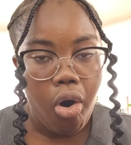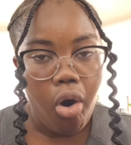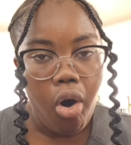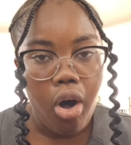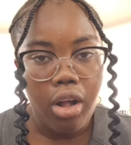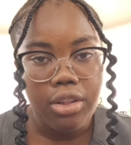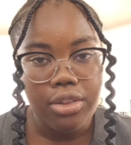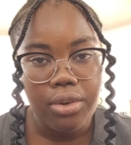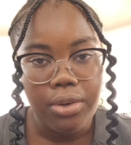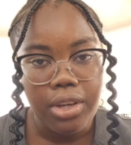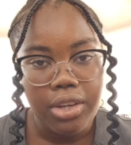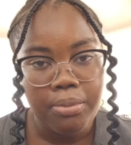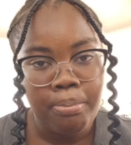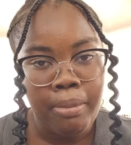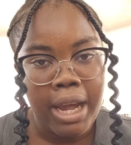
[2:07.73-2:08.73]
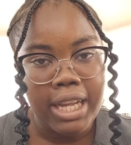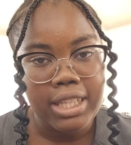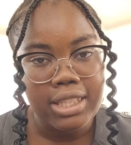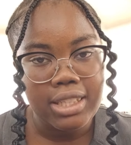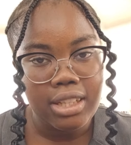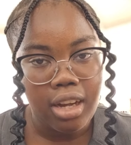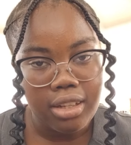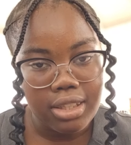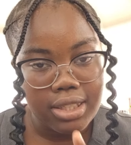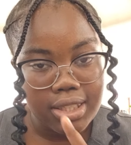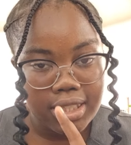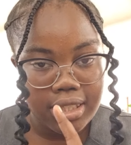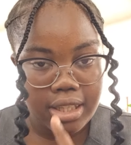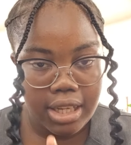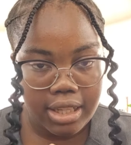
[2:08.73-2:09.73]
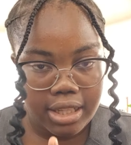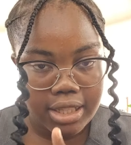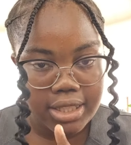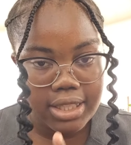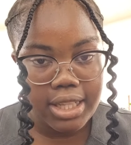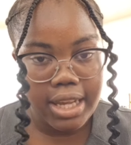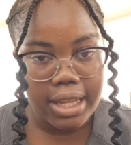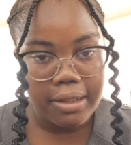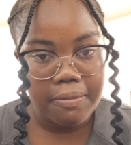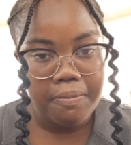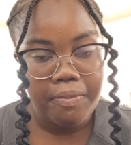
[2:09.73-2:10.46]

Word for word: Although you might not see it as yet,